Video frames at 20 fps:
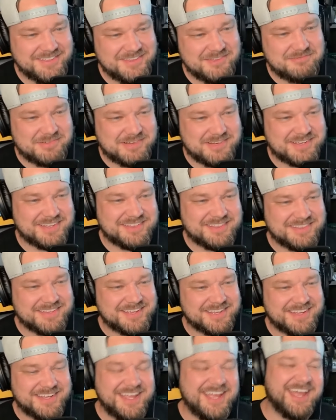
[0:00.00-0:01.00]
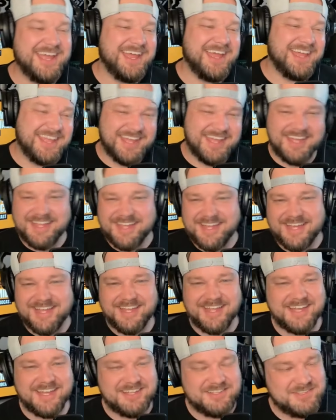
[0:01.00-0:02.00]
the fucking thing. Yeah, yeah, yeah,
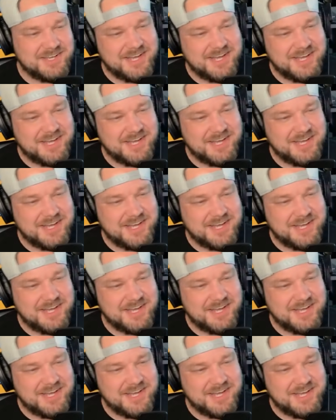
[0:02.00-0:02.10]
yeah.